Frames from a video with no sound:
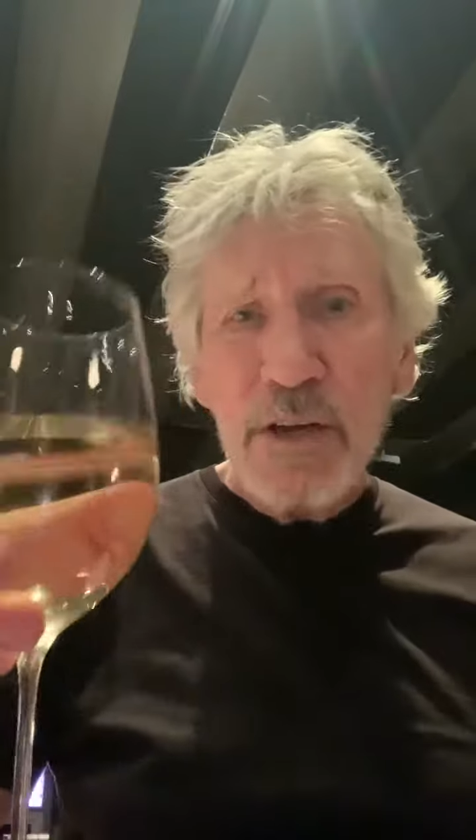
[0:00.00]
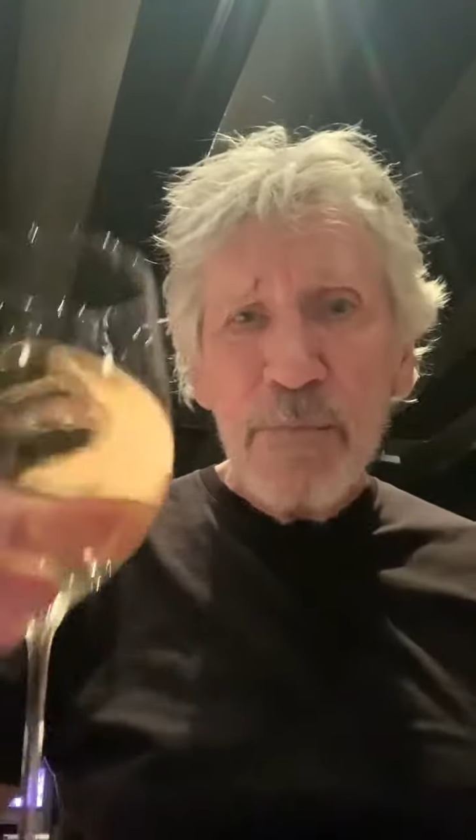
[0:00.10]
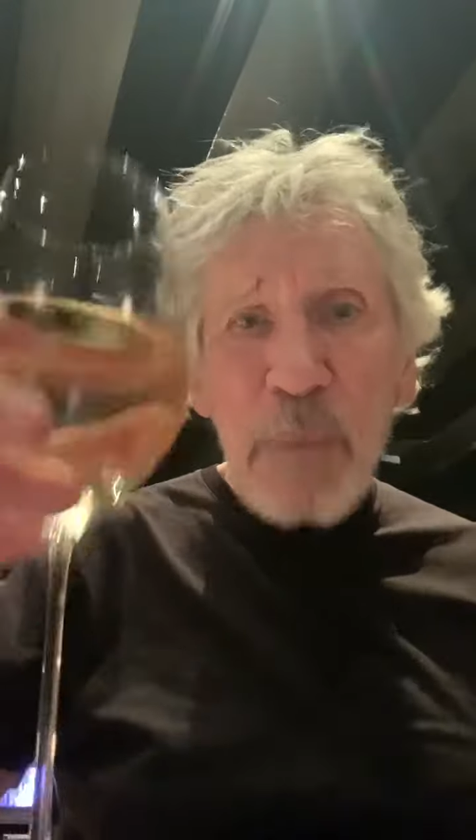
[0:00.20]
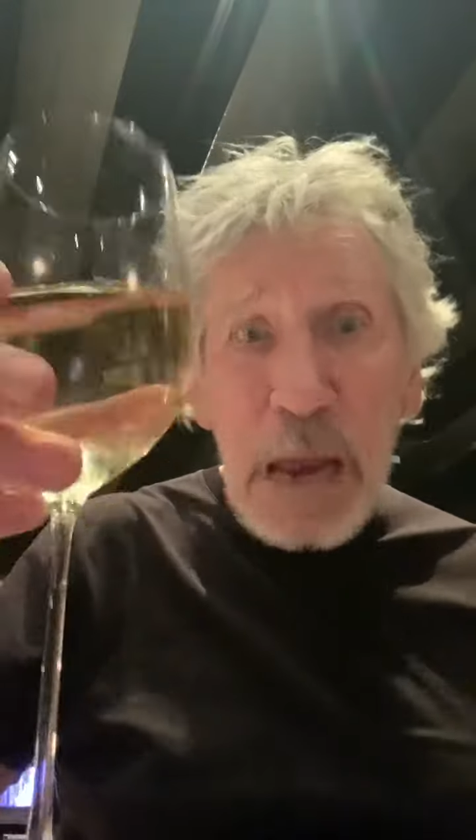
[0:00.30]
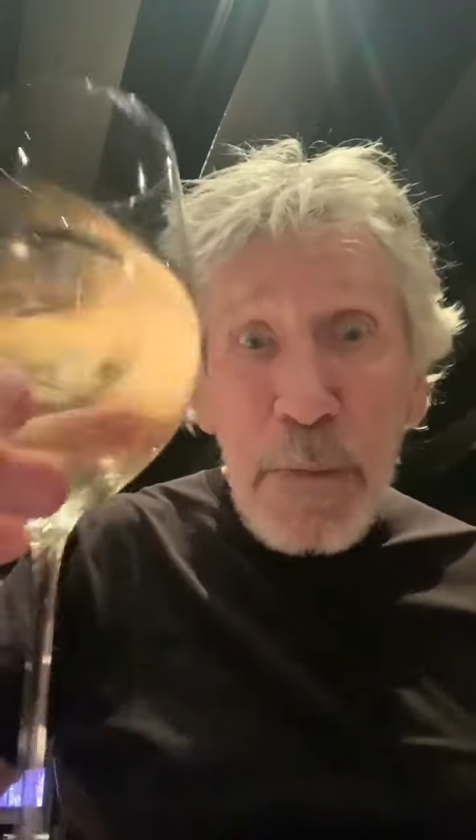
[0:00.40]

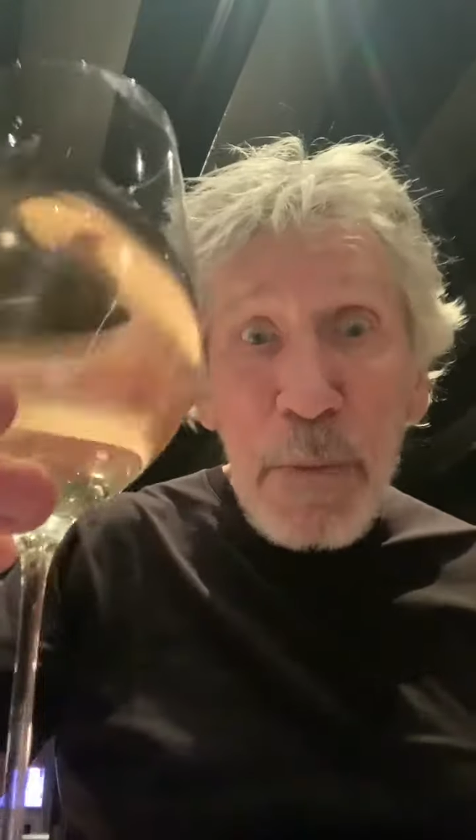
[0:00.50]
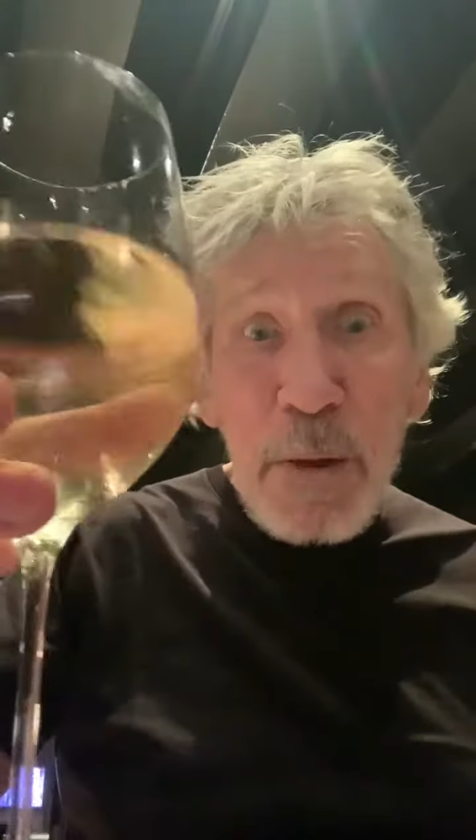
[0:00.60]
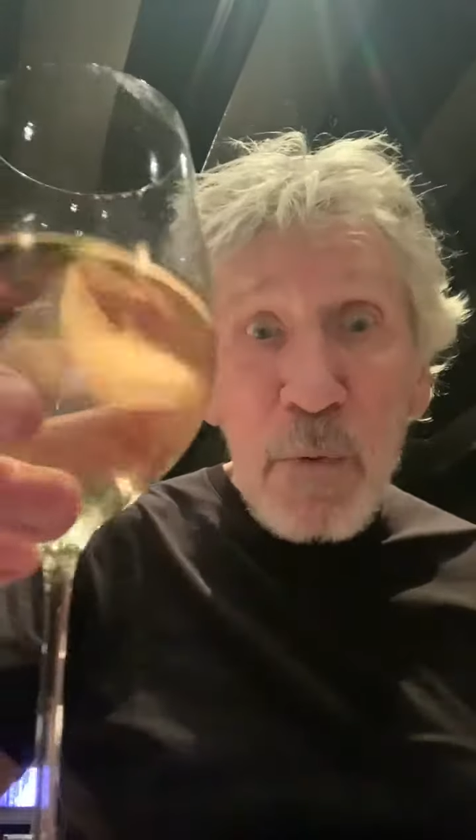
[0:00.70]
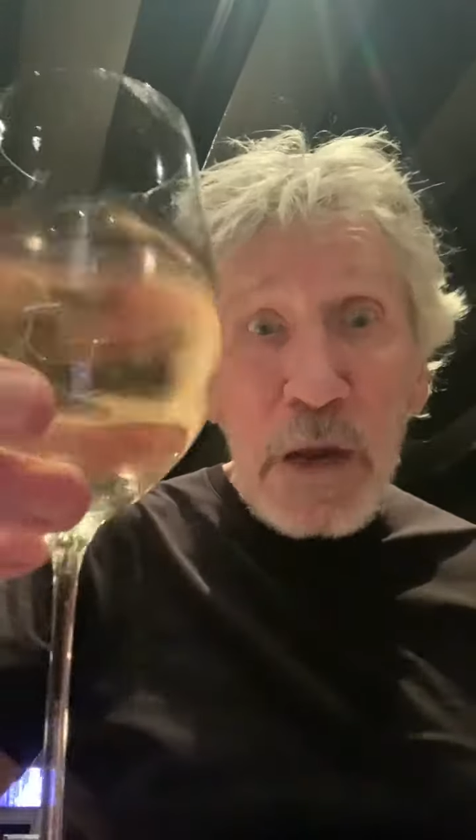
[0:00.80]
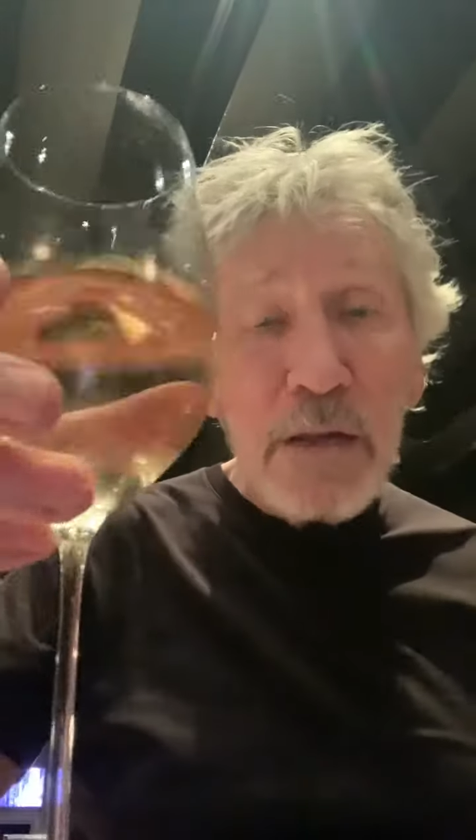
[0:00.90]
Maybe
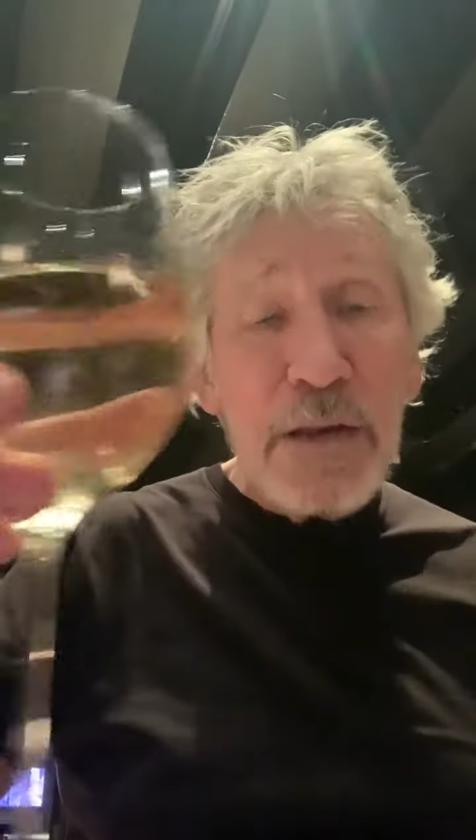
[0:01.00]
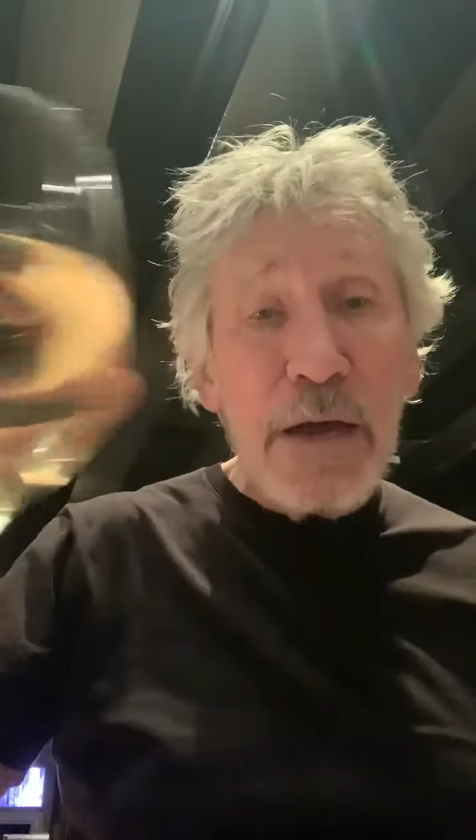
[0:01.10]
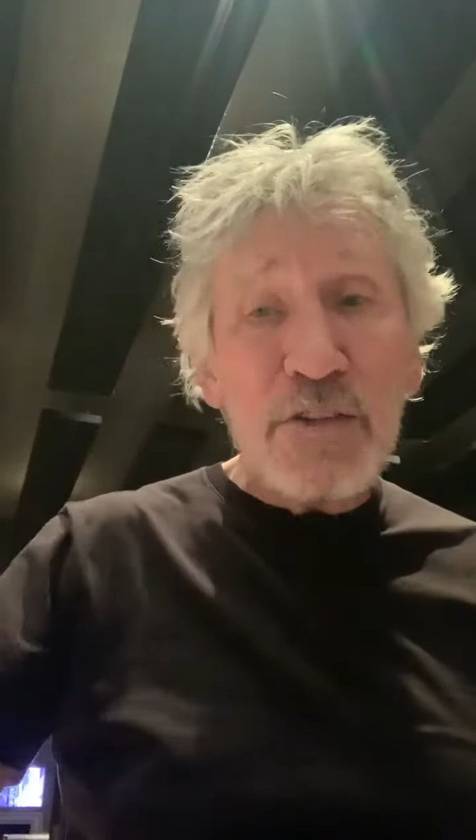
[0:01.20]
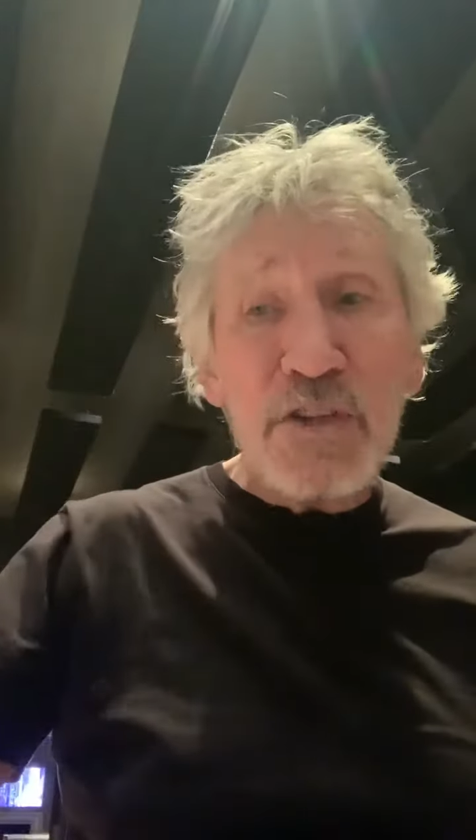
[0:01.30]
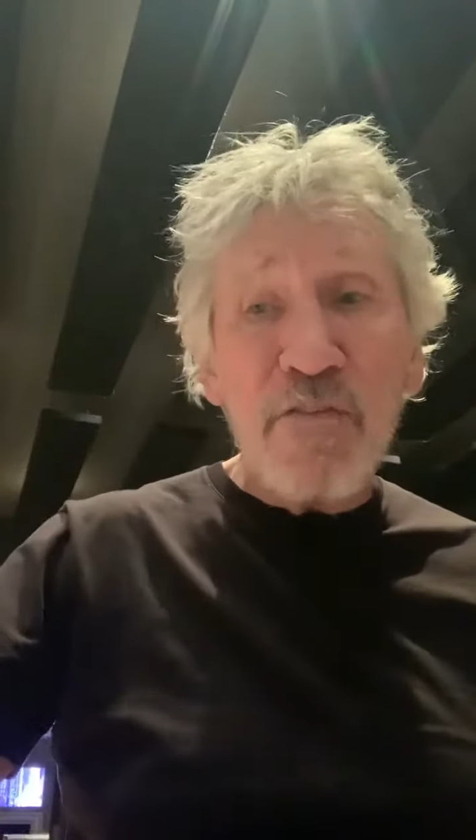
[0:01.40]
we'll
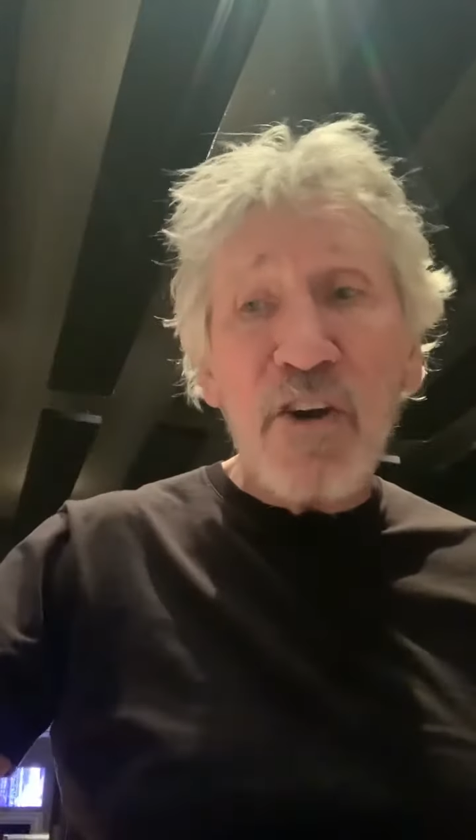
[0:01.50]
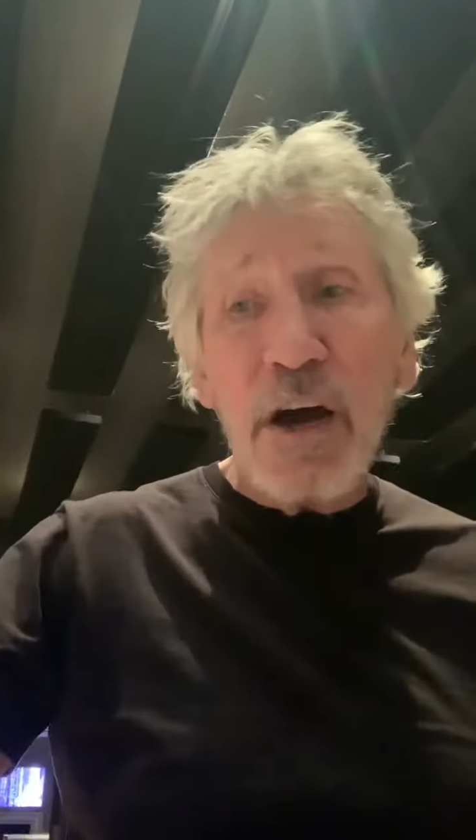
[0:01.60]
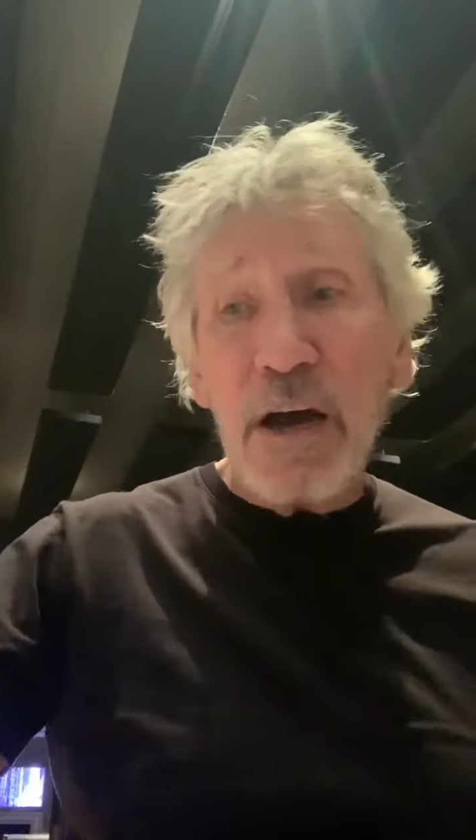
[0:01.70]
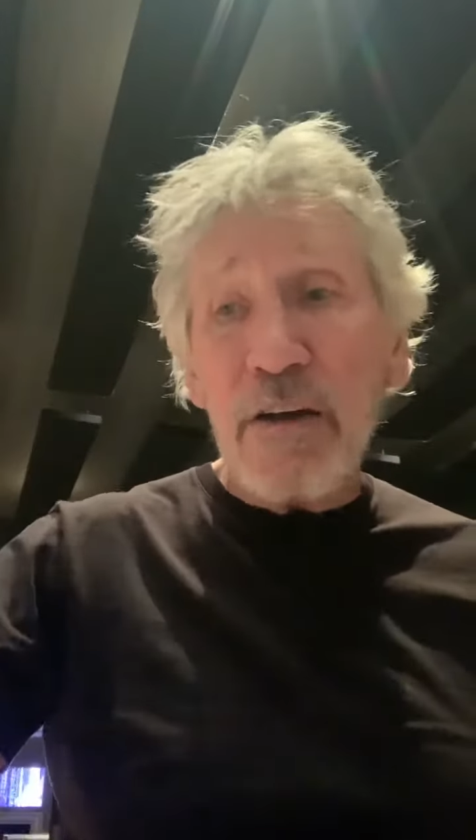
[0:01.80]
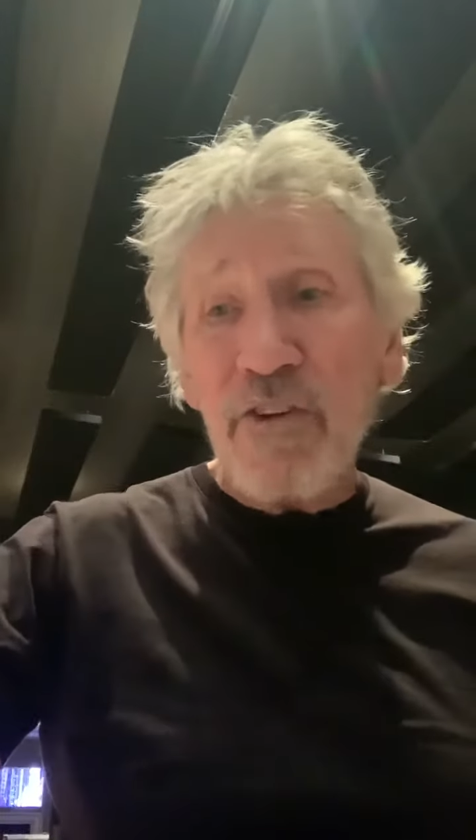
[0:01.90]
now
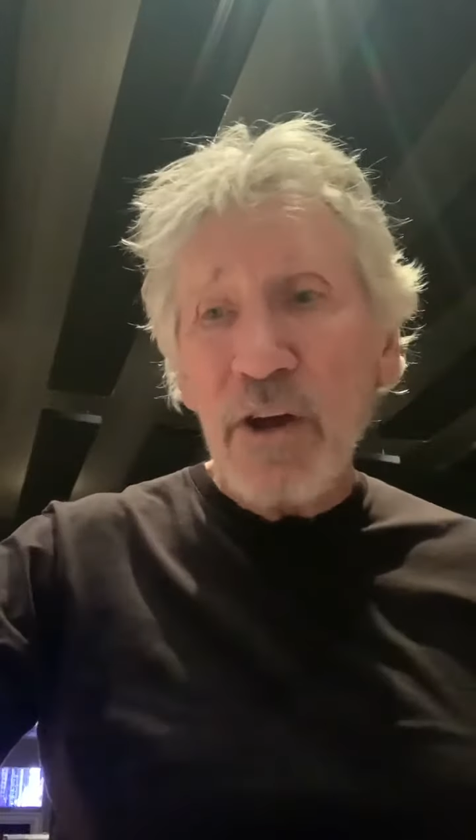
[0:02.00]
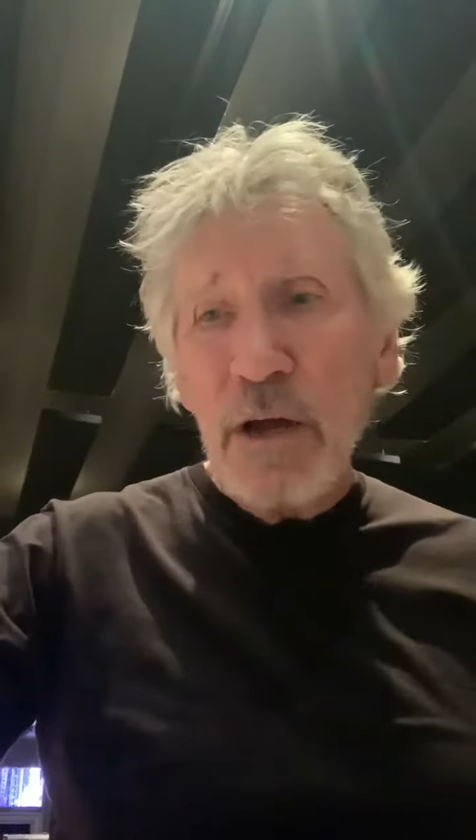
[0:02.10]
survive.